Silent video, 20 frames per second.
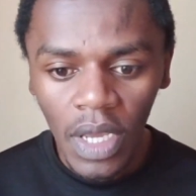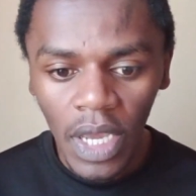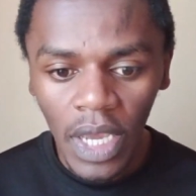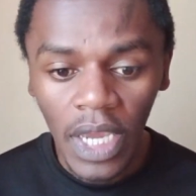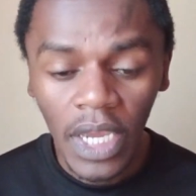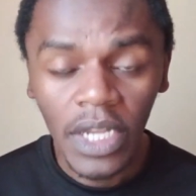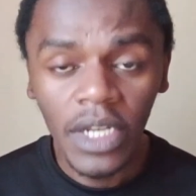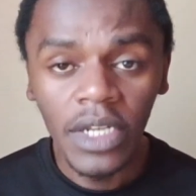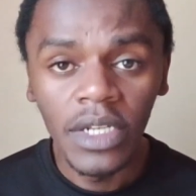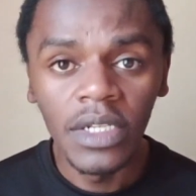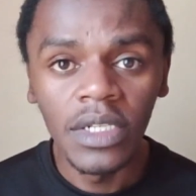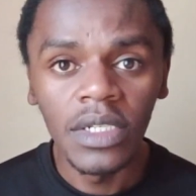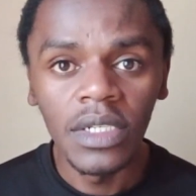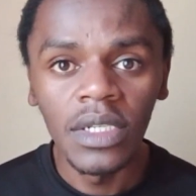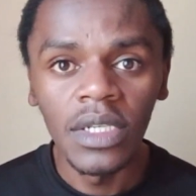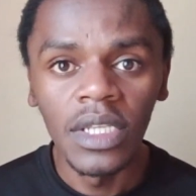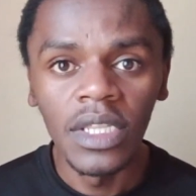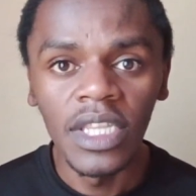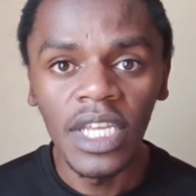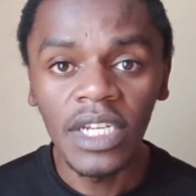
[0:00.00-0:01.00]
And
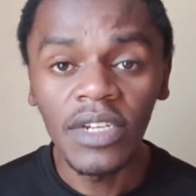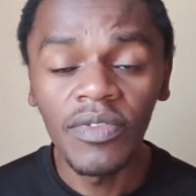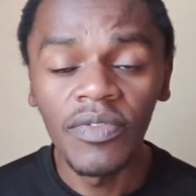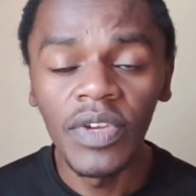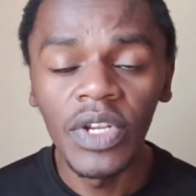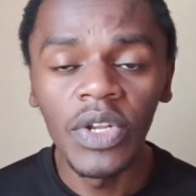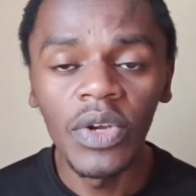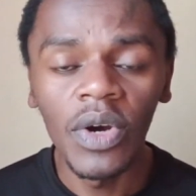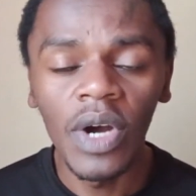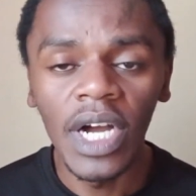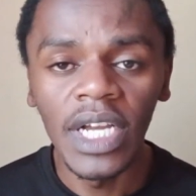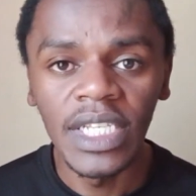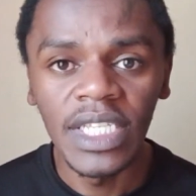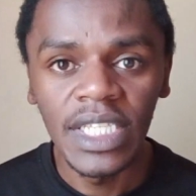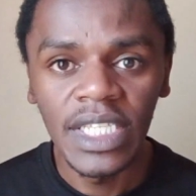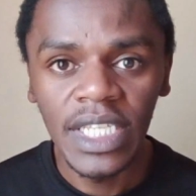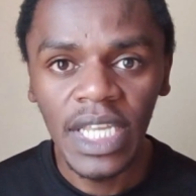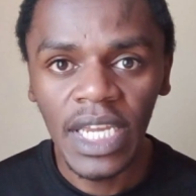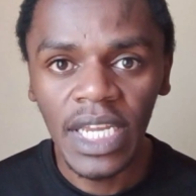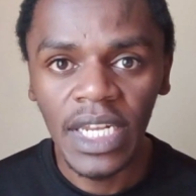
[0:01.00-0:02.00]
in that video I
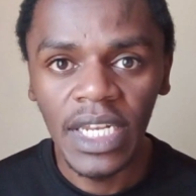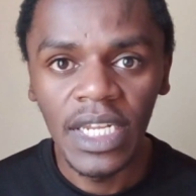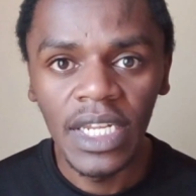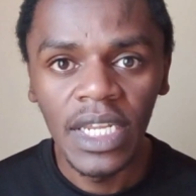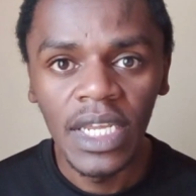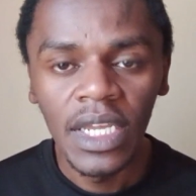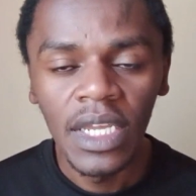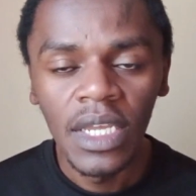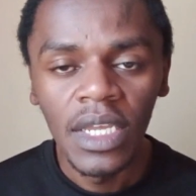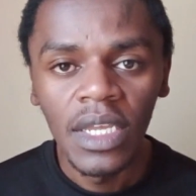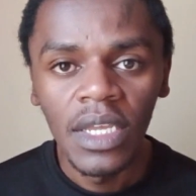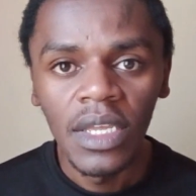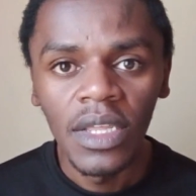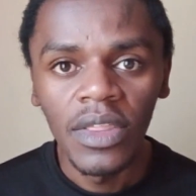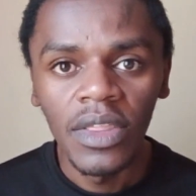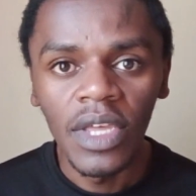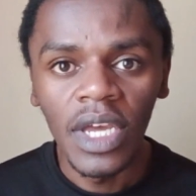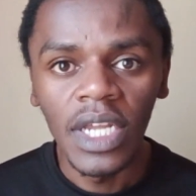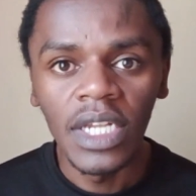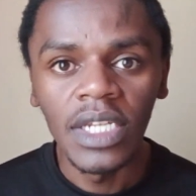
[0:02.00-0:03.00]
said
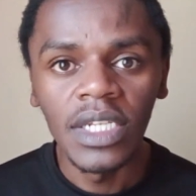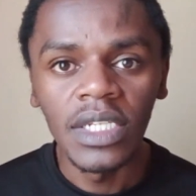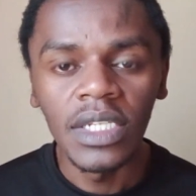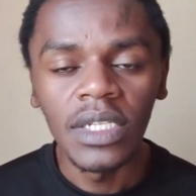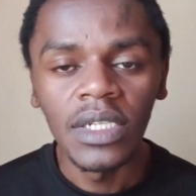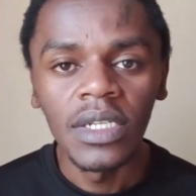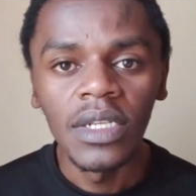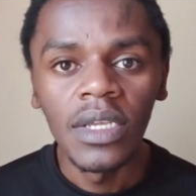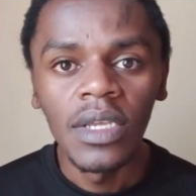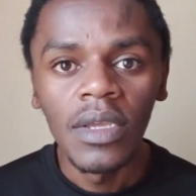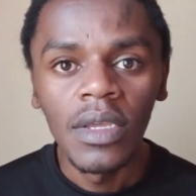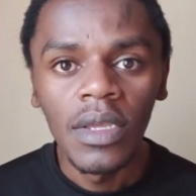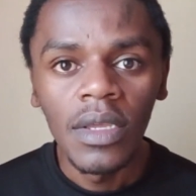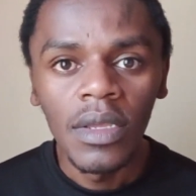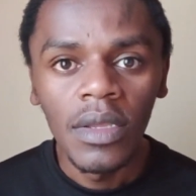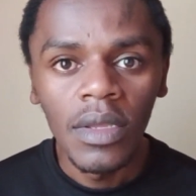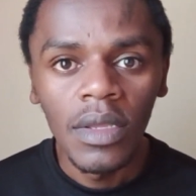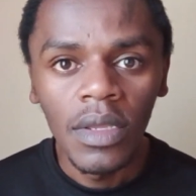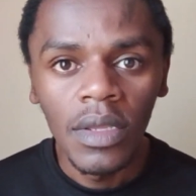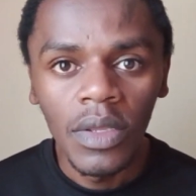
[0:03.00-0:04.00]
that
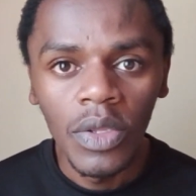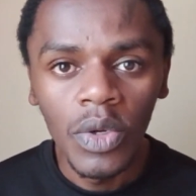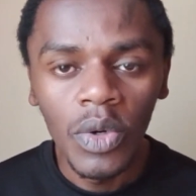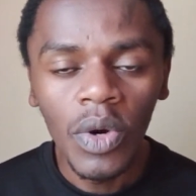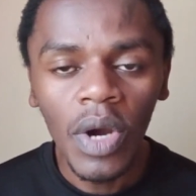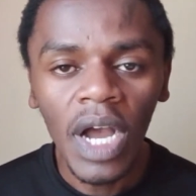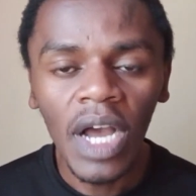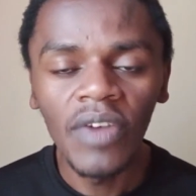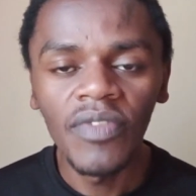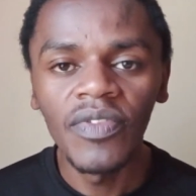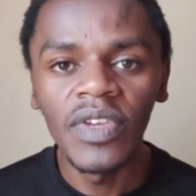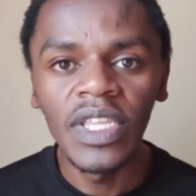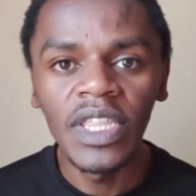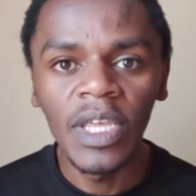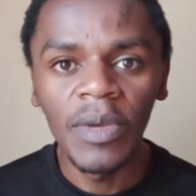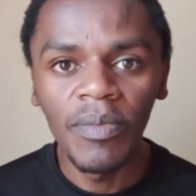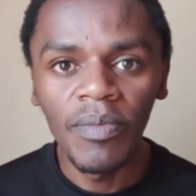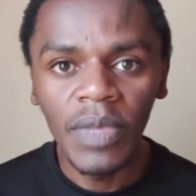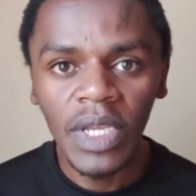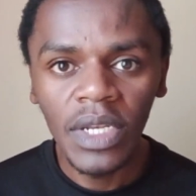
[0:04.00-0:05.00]
you having
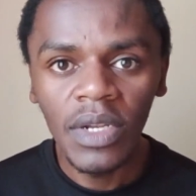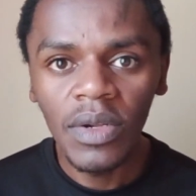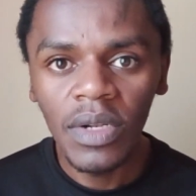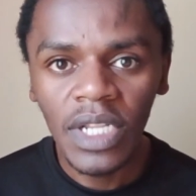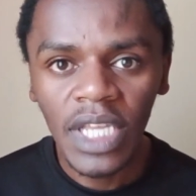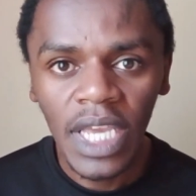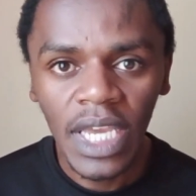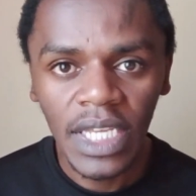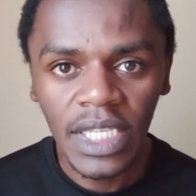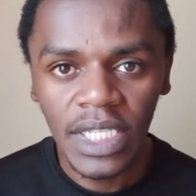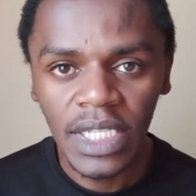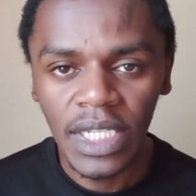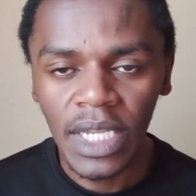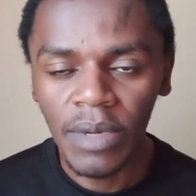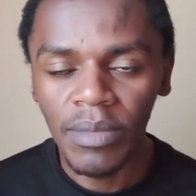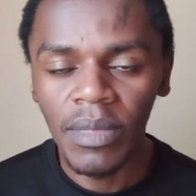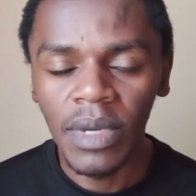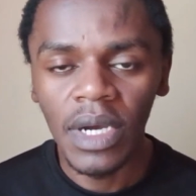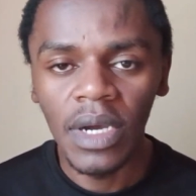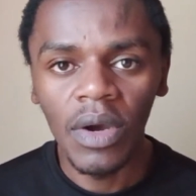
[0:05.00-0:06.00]
the middle case
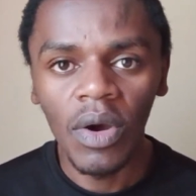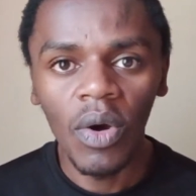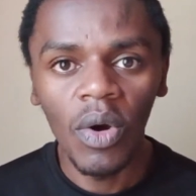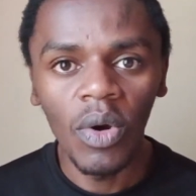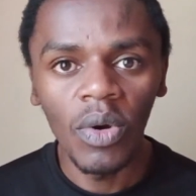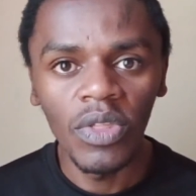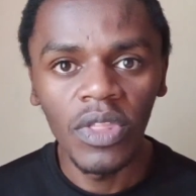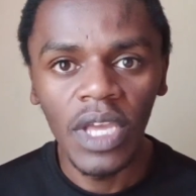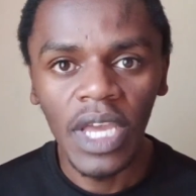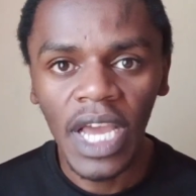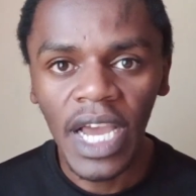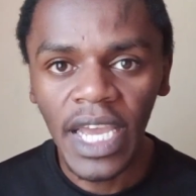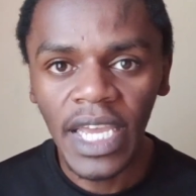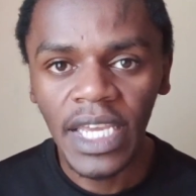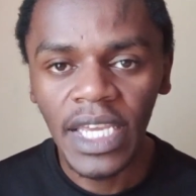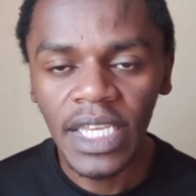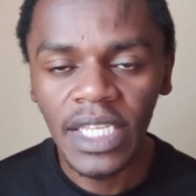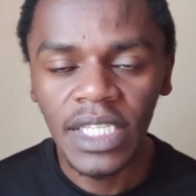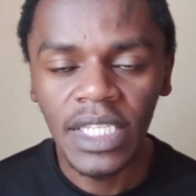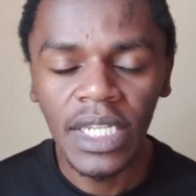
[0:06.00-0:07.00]
number or the high
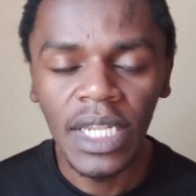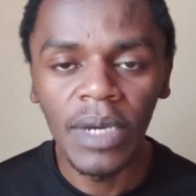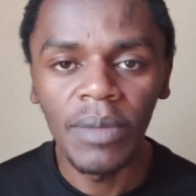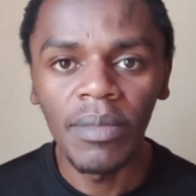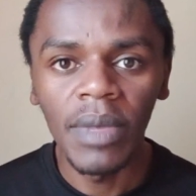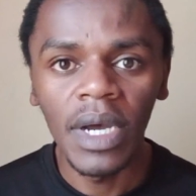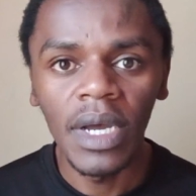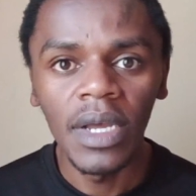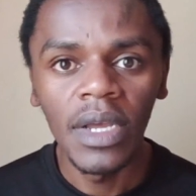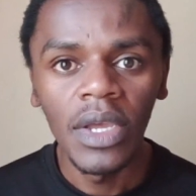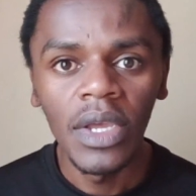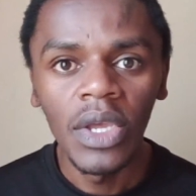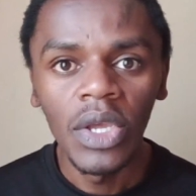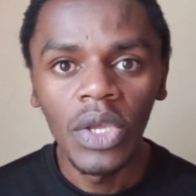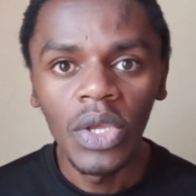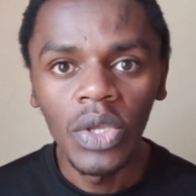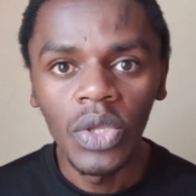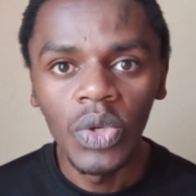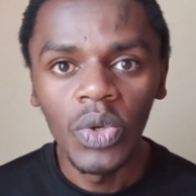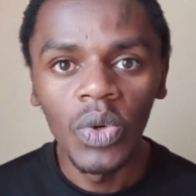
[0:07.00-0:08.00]
case number,
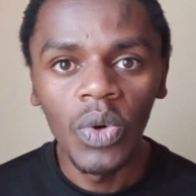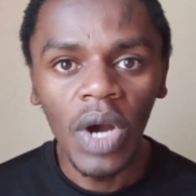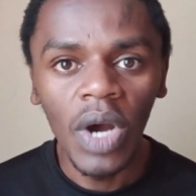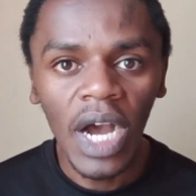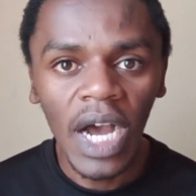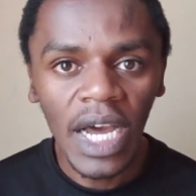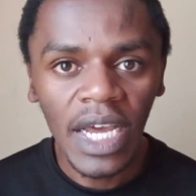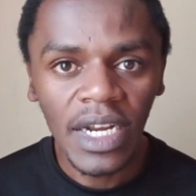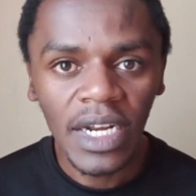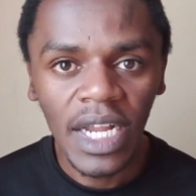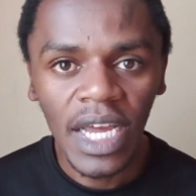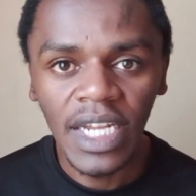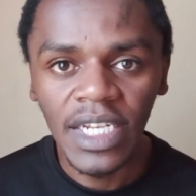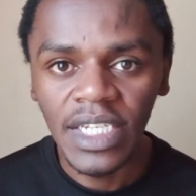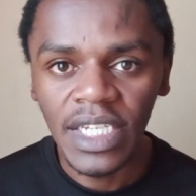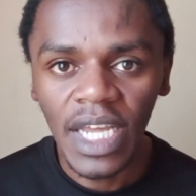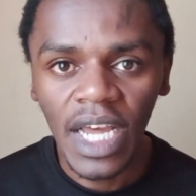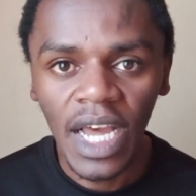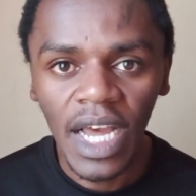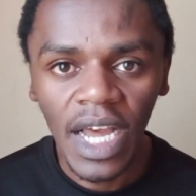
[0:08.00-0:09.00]
you are
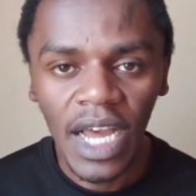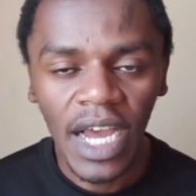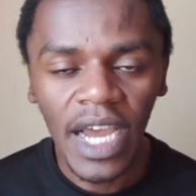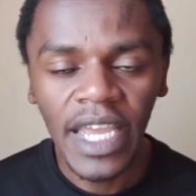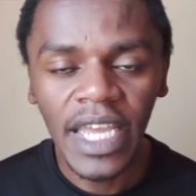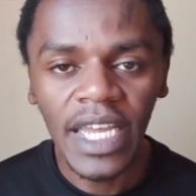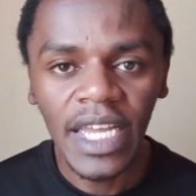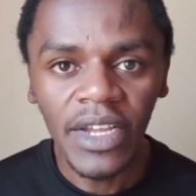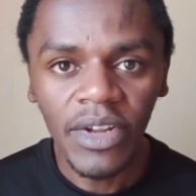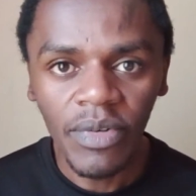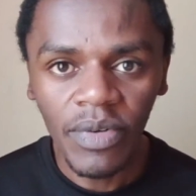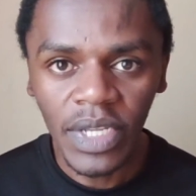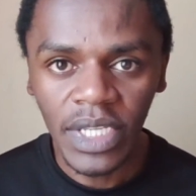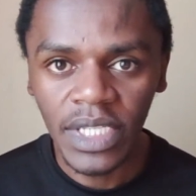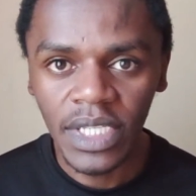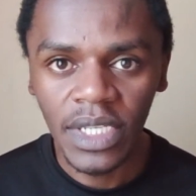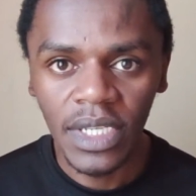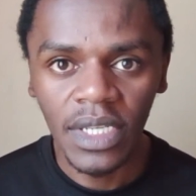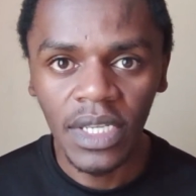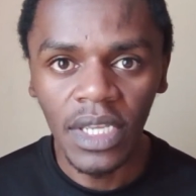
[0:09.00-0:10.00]
at a higher
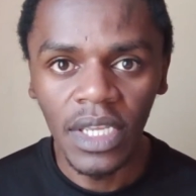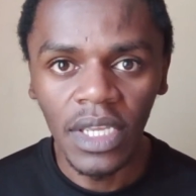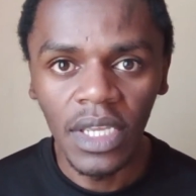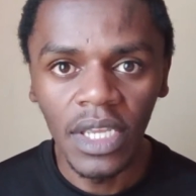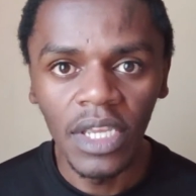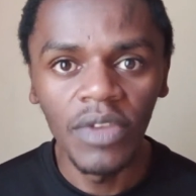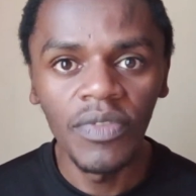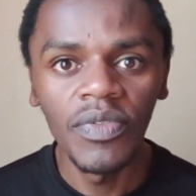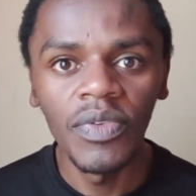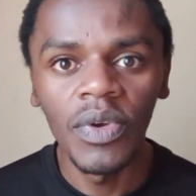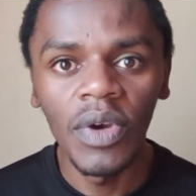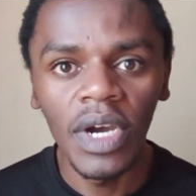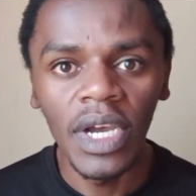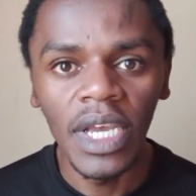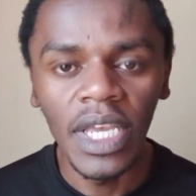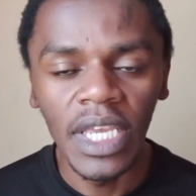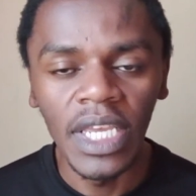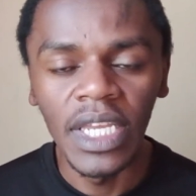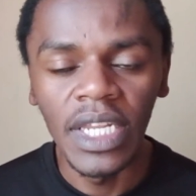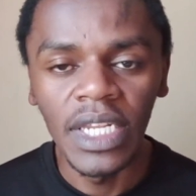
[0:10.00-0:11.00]
risk if you are
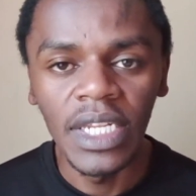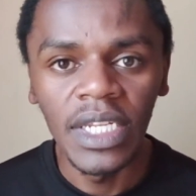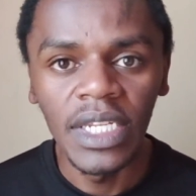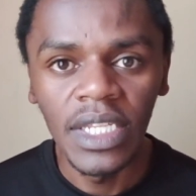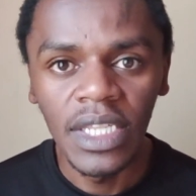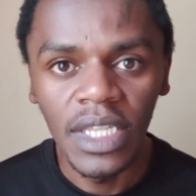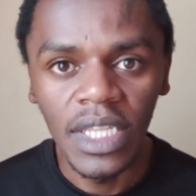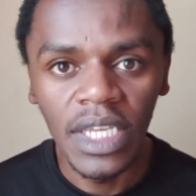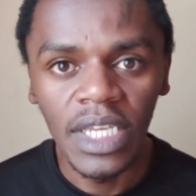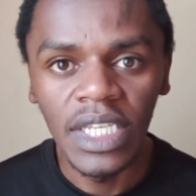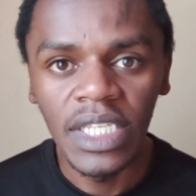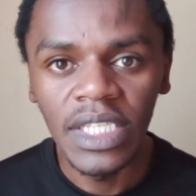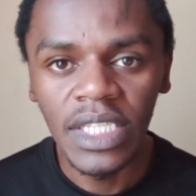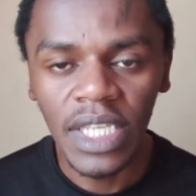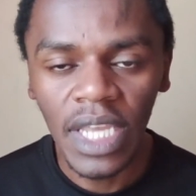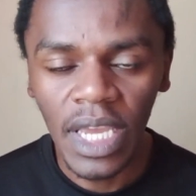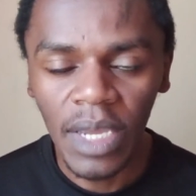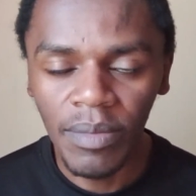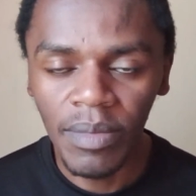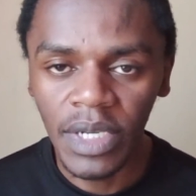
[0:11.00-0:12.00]
in
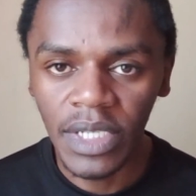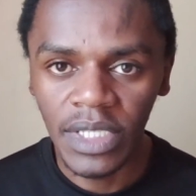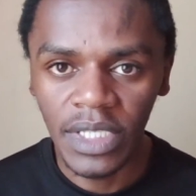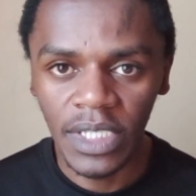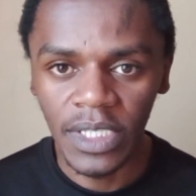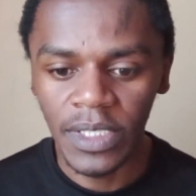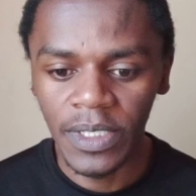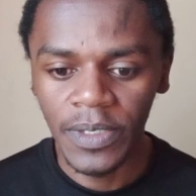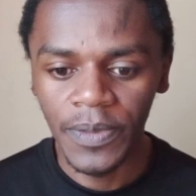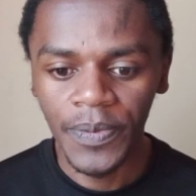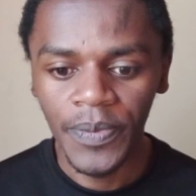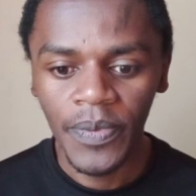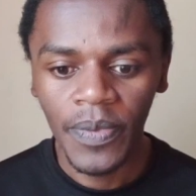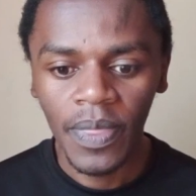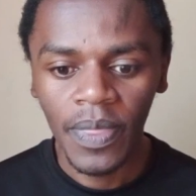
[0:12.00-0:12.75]
these embassies.